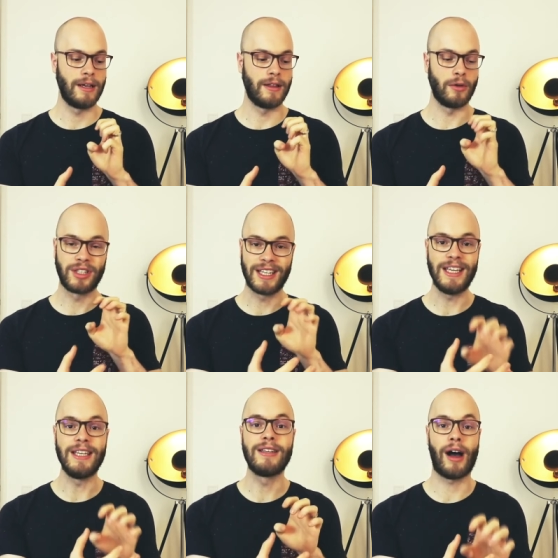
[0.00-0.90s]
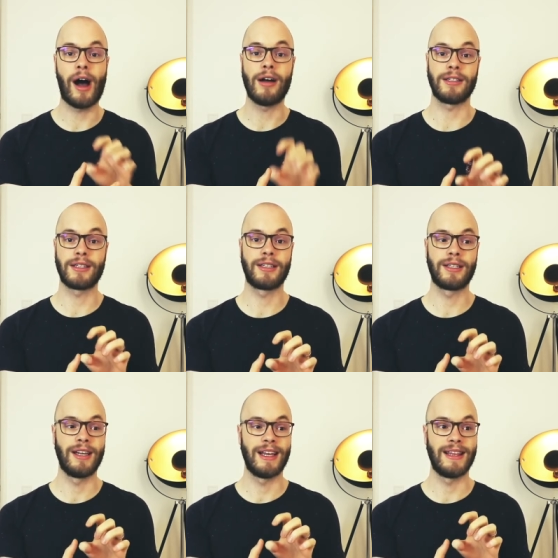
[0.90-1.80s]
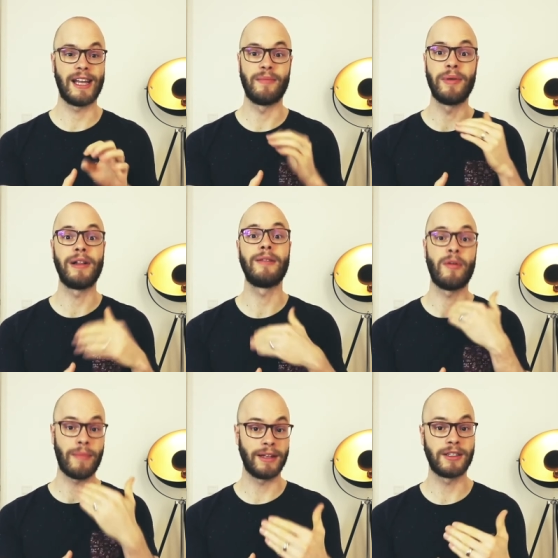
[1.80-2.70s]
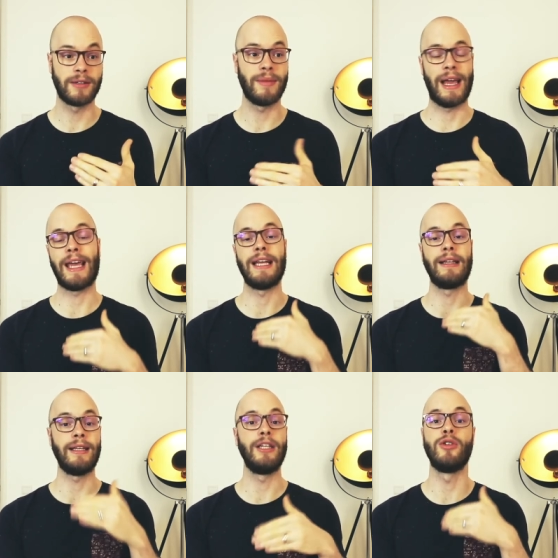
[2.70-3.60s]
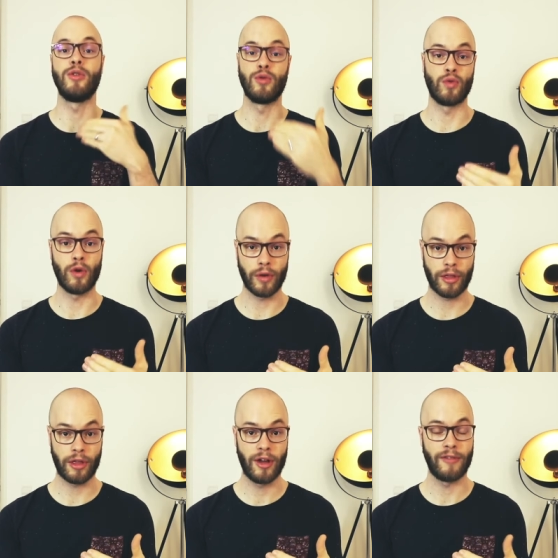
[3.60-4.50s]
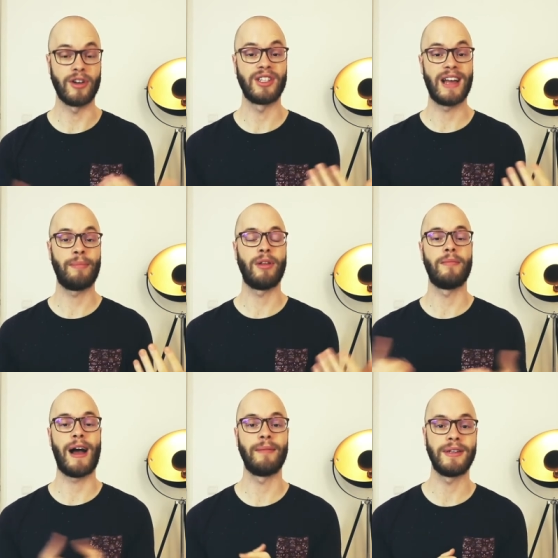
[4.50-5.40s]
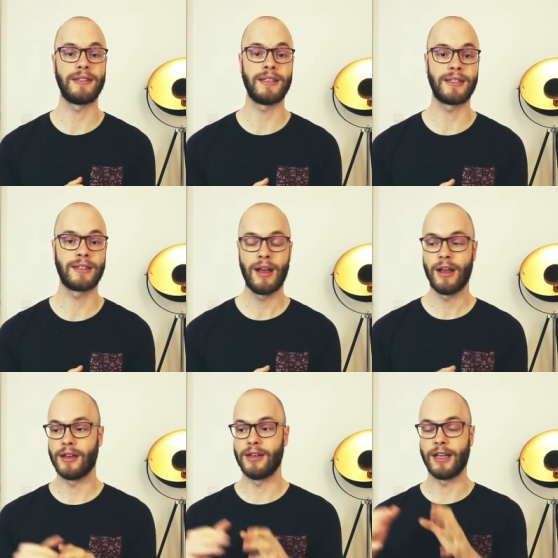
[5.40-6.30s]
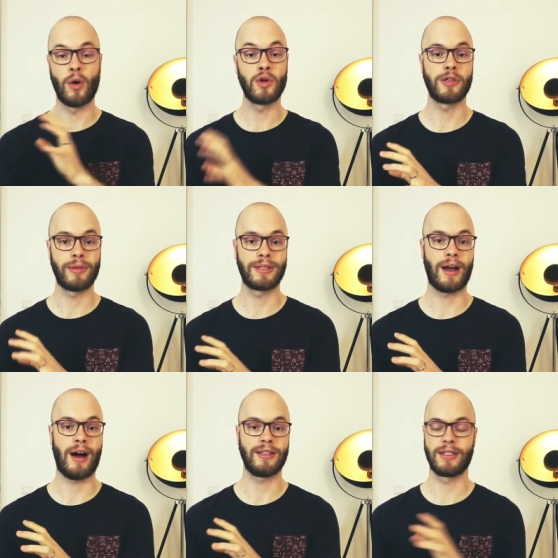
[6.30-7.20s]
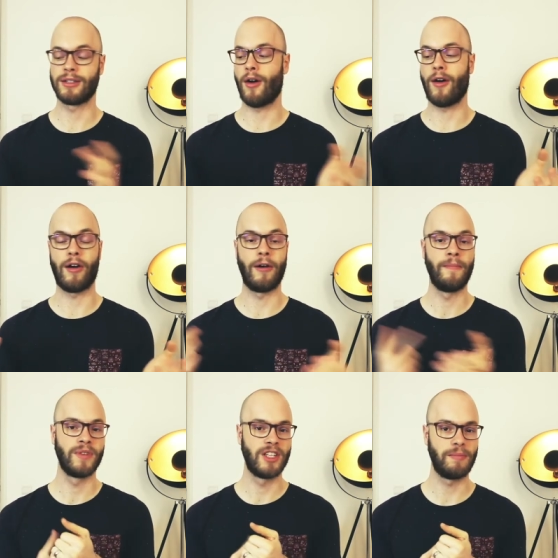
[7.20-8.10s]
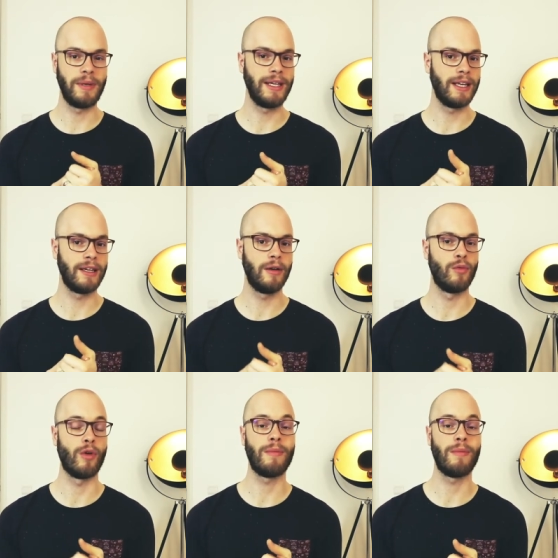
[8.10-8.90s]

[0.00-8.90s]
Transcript: those key tasks that build momentum and lead to growth. For example, in my business, Negotiable tasks are speaking with